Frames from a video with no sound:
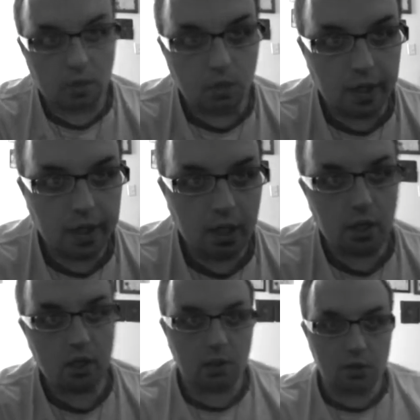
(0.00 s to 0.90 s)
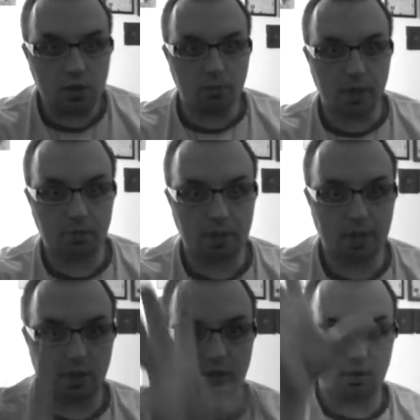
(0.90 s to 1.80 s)
I don't mind
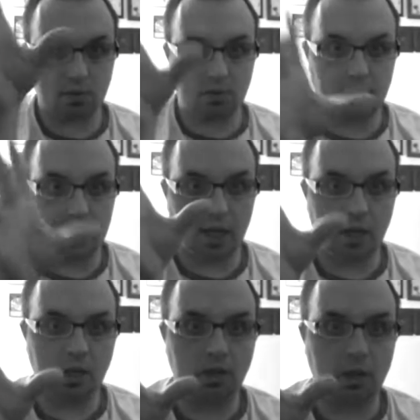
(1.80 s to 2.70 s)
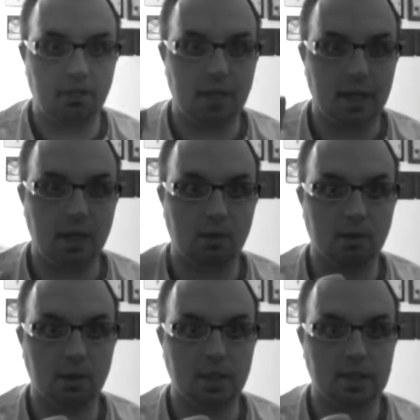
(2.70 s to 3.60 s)
my lighting on my
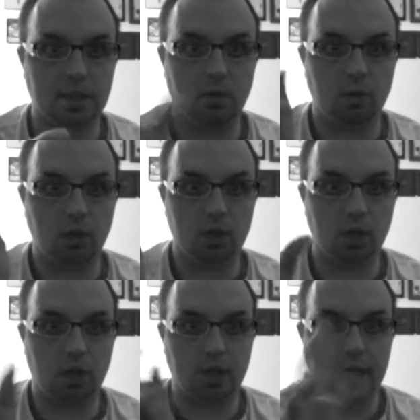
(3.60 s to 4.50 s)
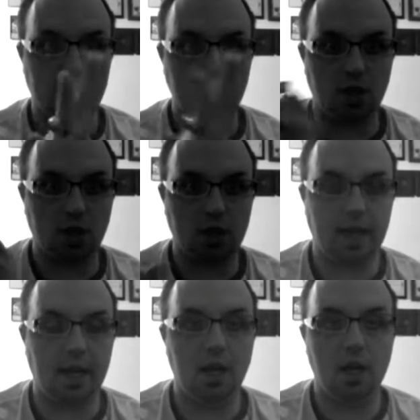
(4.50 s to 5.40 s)
camera. It's like going dark light, dark
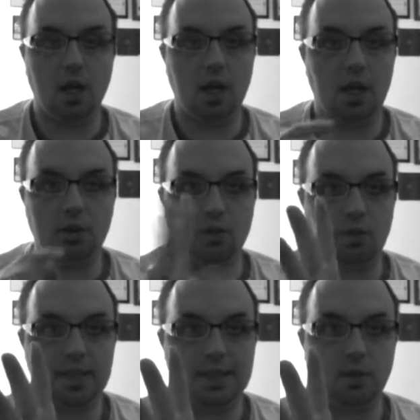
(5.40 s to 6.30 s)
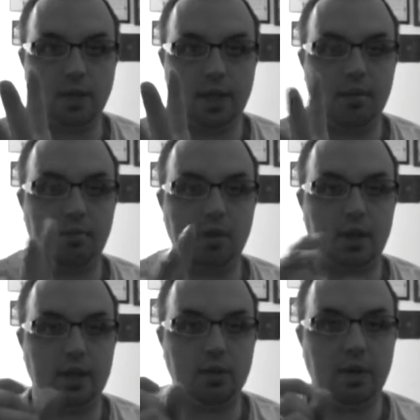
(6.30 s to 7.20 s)
light. I don't know why it's doing that, but
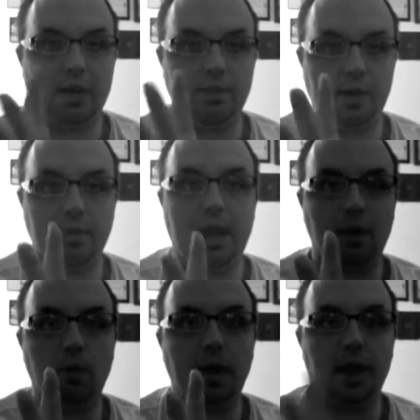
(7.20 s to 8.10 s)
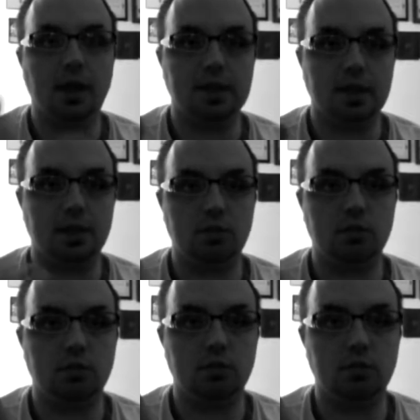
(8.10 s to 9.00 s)
I do have it on black and white because I do